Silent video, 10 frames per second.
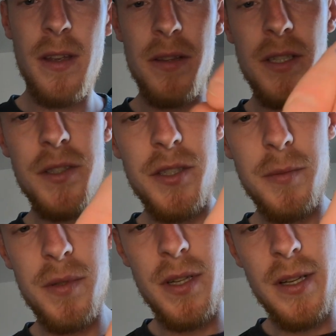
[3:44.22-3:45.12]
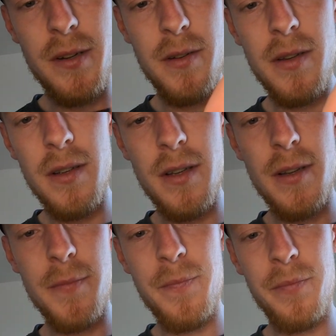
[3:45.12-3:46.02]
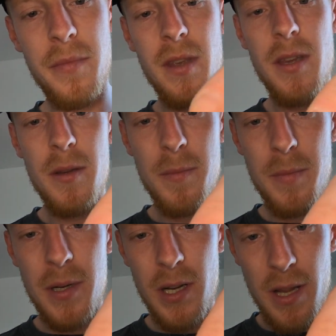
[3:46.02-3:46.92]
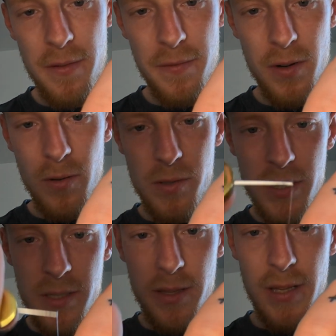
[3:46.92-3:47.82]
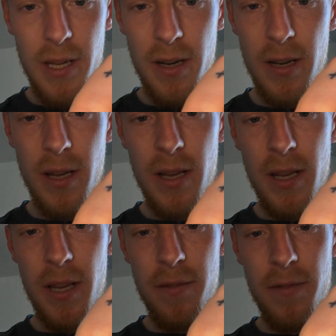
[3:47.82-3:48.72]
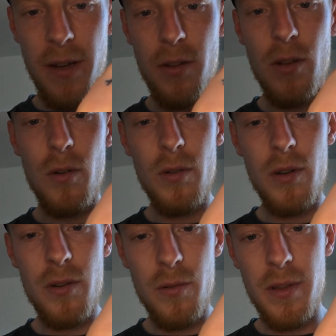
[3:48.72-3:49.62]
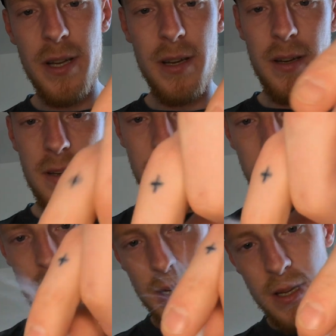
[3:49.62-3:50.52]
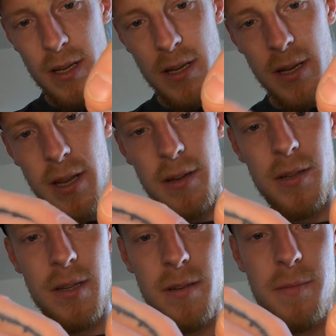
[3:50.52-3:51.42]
these tips here, but I've noticed that if I don't do that and